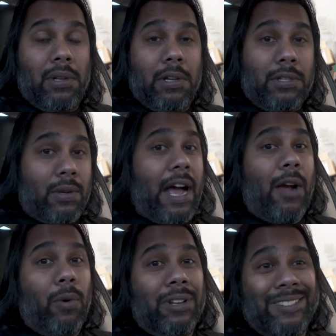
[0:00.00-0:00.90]
So I
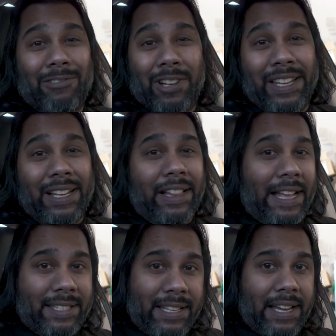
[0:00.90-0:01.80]
wouldn't really
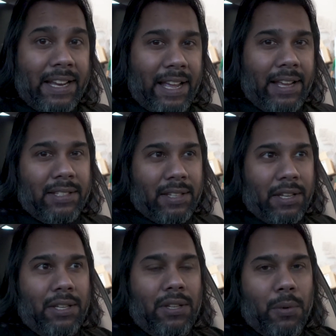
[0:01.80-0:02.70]
class that as a
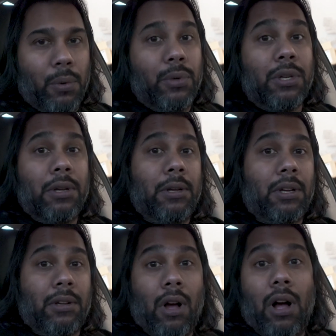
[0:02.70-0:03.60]
huge
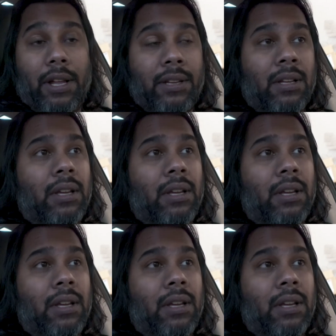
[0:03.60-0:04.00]
con.